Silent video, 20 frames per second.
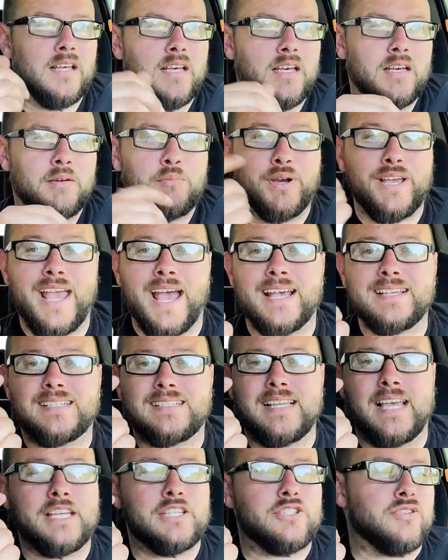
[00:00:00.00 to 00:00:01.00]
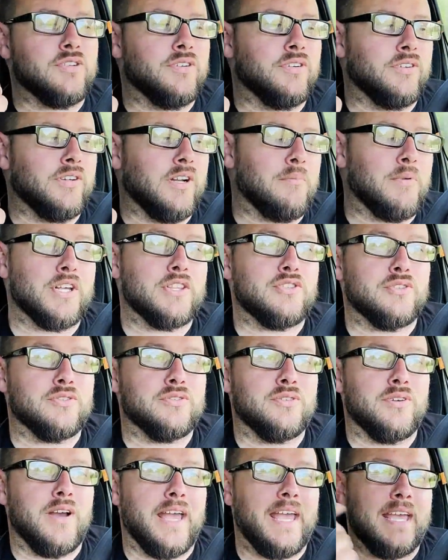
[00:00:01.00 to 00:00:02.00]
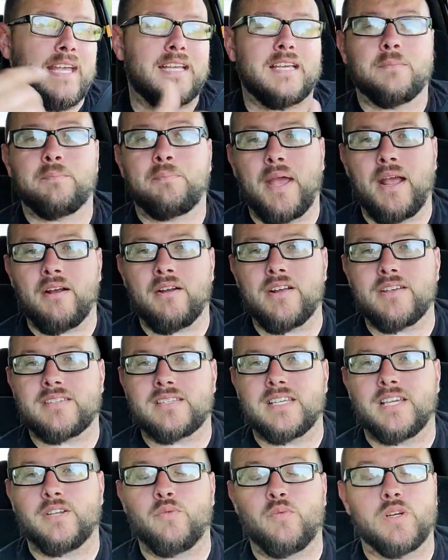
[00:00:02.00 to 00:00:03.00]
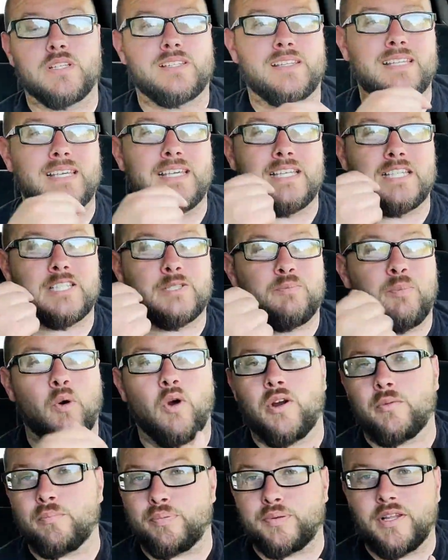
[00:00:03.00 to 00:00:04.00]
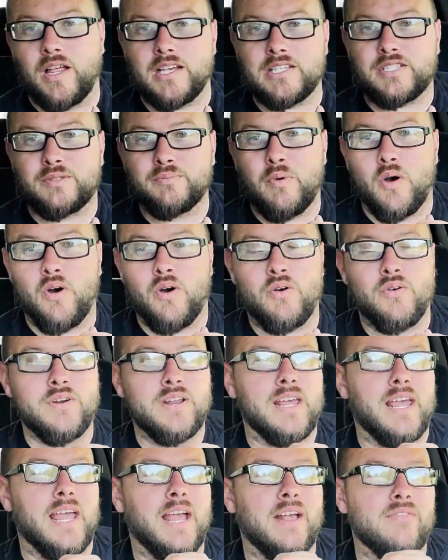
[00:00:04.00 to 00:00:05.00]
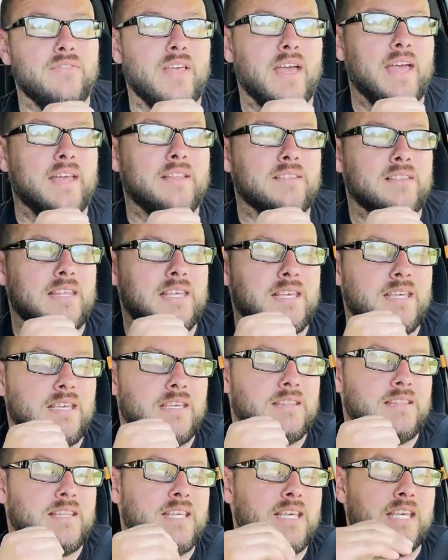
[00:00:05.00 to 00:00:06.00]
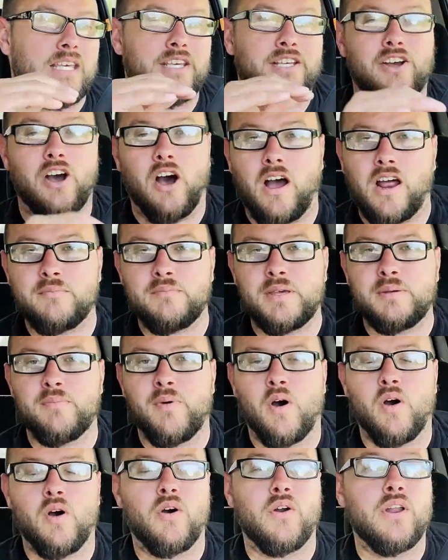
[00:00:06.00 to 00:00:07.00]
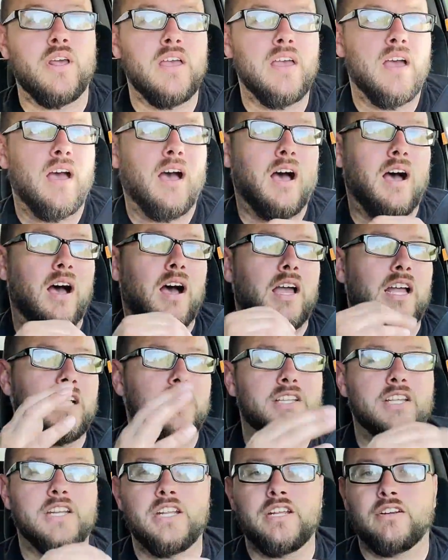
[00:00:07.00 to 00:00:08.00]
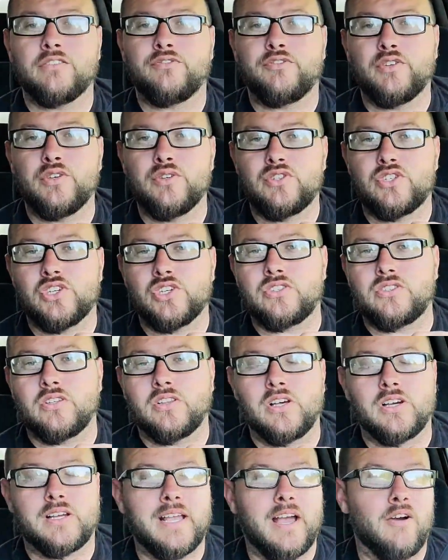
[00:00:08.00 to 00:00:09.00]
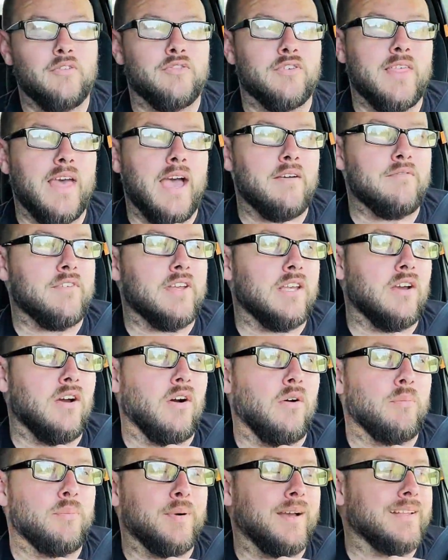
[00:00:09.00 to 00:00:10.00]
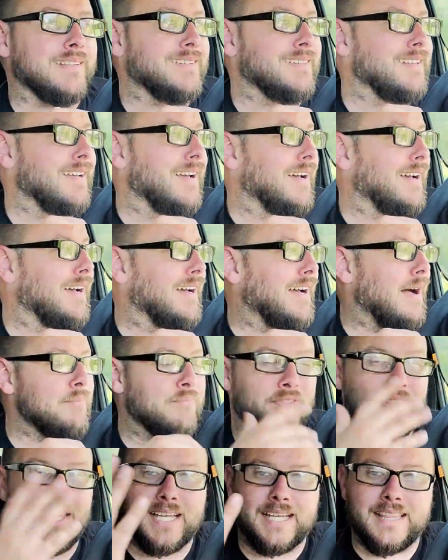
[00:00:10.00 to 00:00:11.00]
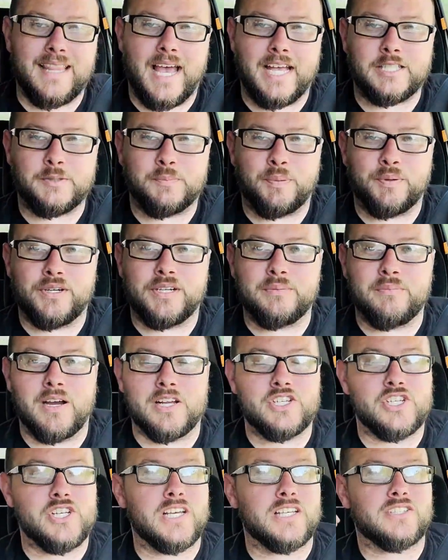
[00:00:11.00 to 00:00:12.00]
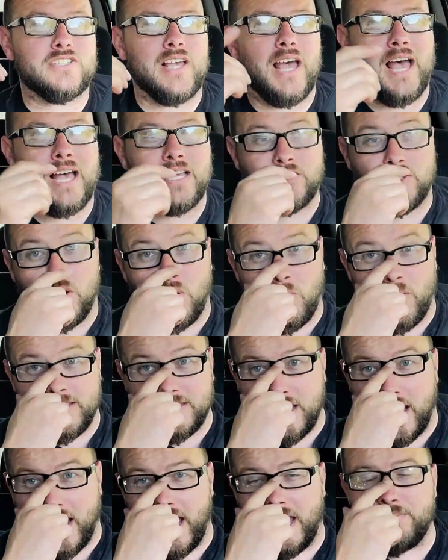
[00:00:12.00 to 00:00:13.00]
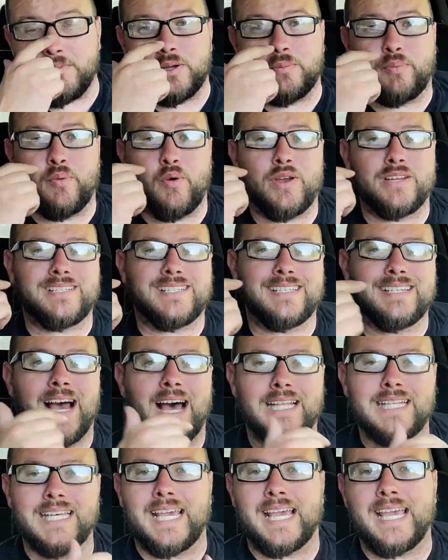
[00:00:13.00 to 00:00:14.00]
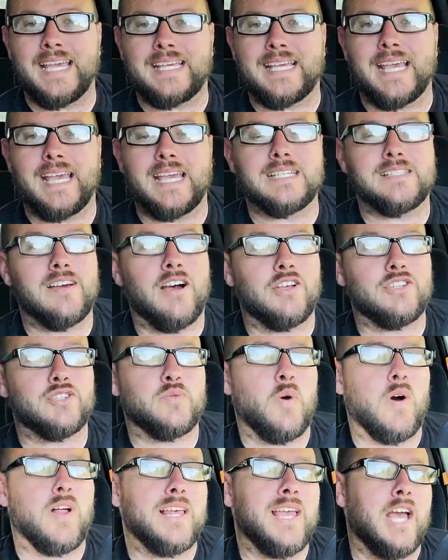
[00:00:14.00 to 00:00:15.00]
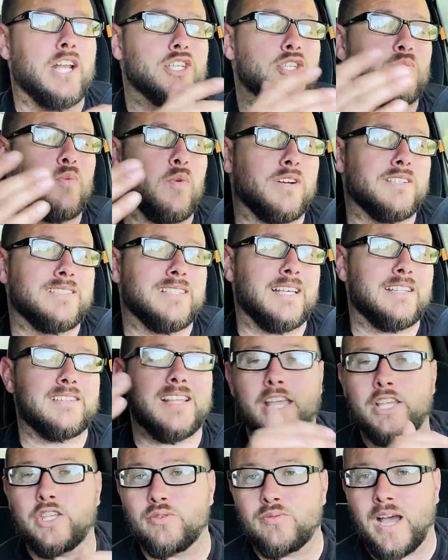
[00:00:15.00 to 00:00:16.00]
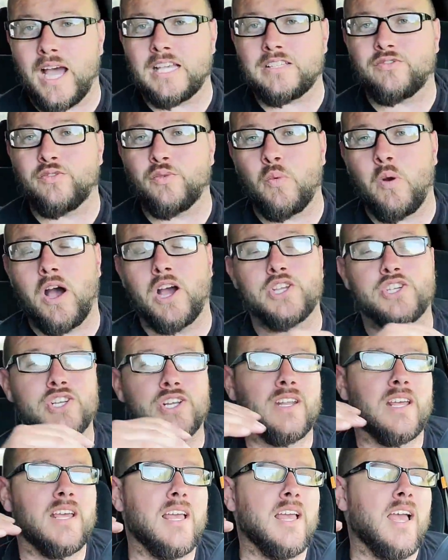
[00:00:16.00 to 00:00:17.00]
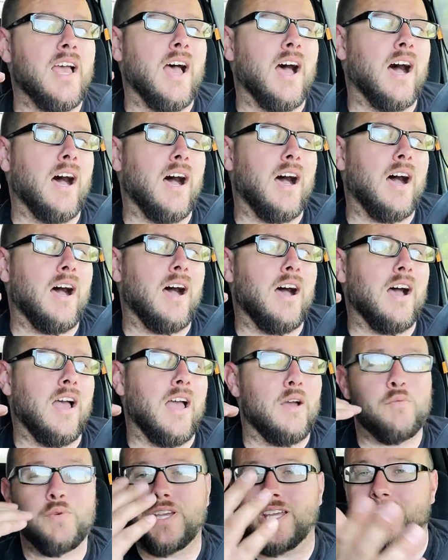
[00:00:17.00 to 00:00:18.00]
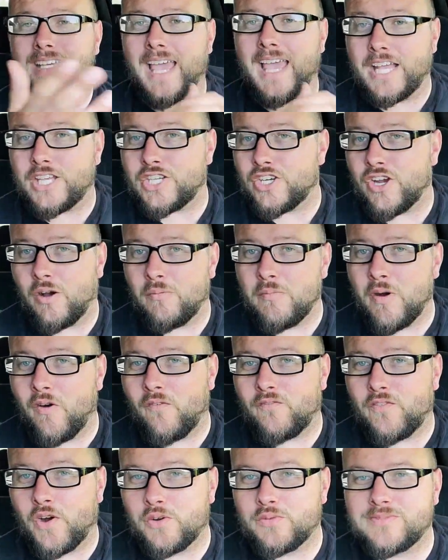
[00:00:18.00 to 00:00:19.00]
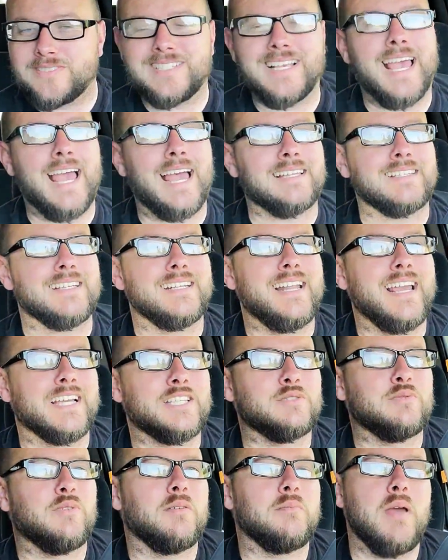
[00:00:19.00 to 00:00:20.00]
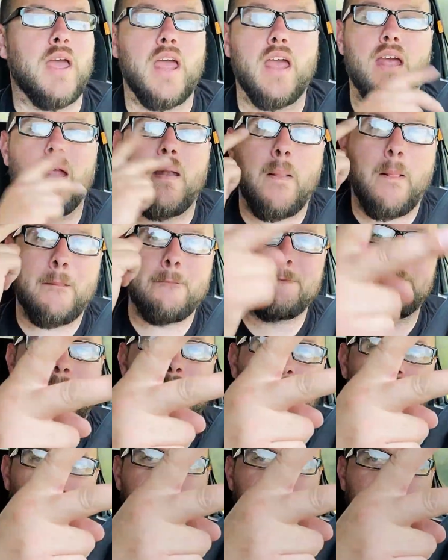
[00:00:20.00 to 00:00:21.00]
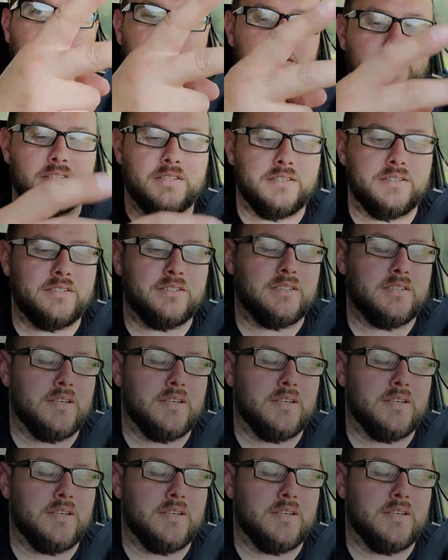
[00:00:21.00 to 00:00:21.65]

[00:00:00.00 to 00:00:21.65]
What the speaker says: But yeah, stay tuned. I'm going to do a comparison with the Sport Plus mode and then the economy mode in the near future, so look out for that video. But I'm thinking that's pretty much it. So as always, I'm your boy Denali, aka Don Squally. I just want to say thank you guys for watching, and we're going to catch y'all more folks at the next one, man. Peace!